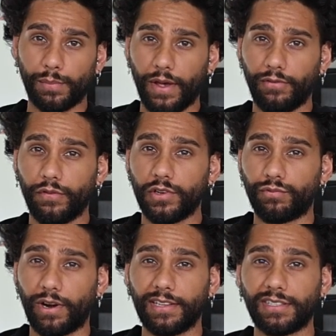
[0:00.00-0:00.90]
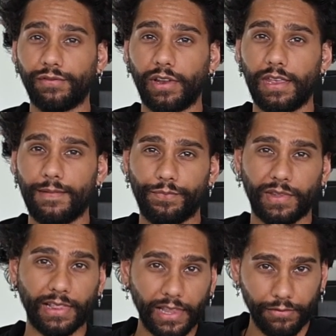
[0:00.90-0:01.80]
the Pavlova is relatively
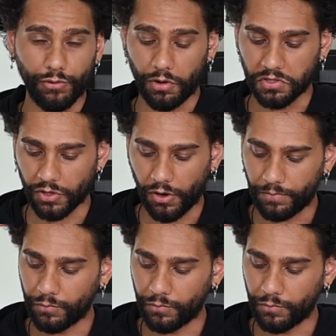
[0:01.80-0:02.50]
level on top,